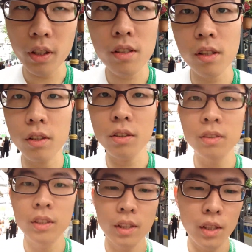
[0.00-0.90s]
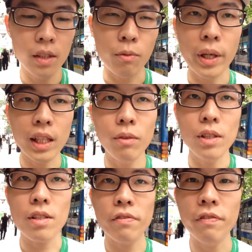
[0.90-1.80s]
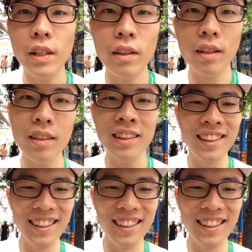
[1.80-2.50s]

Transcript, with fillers: years ago when I was fitter